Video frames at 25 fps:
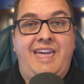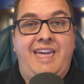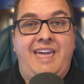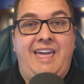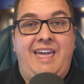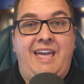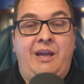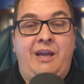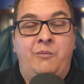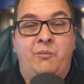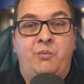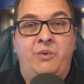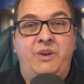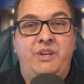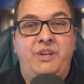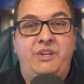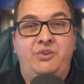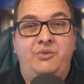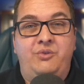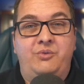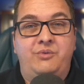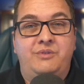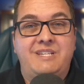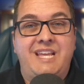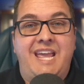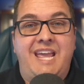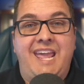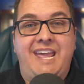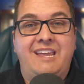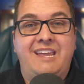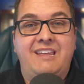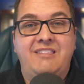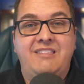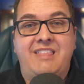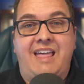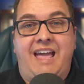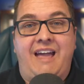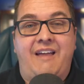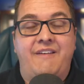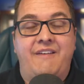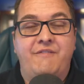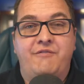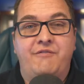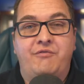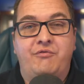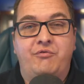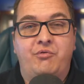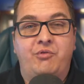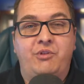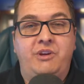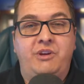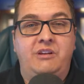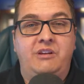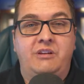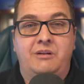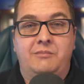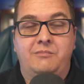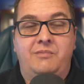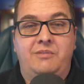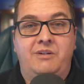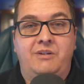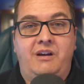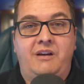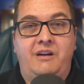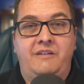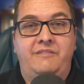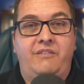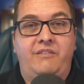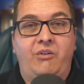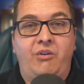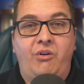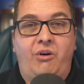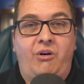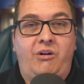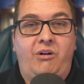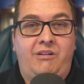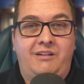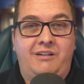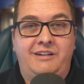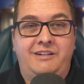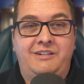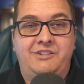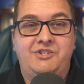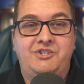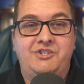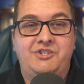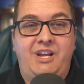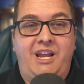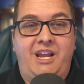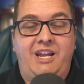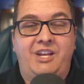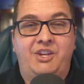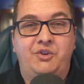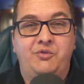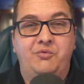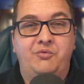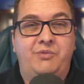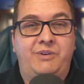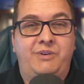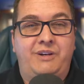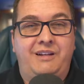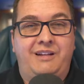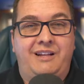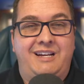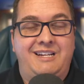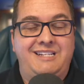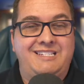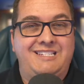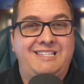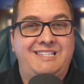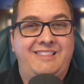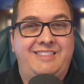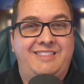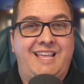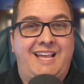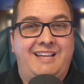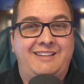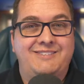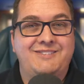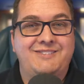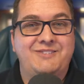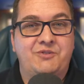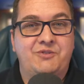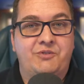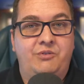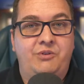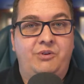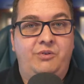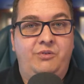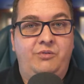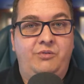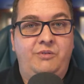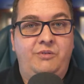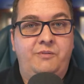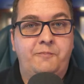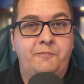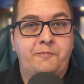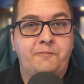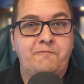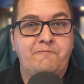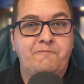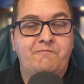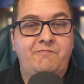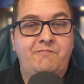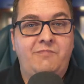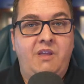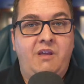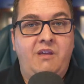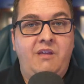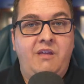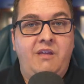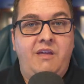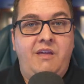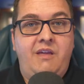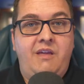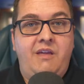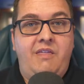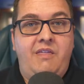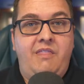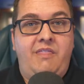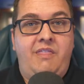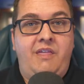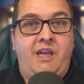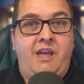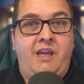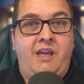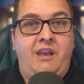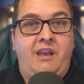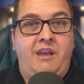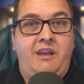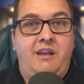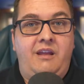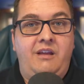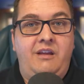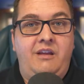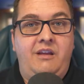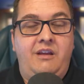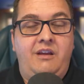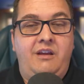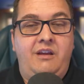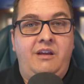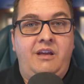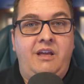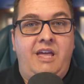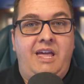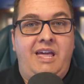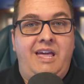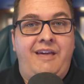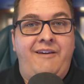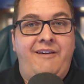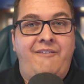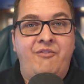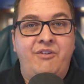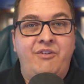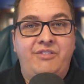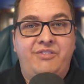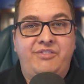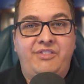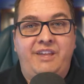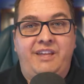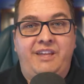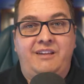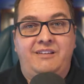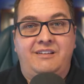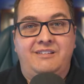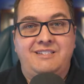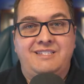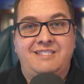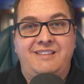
And when you take that freedom of knowledge and you realize that that's true, then everything else, the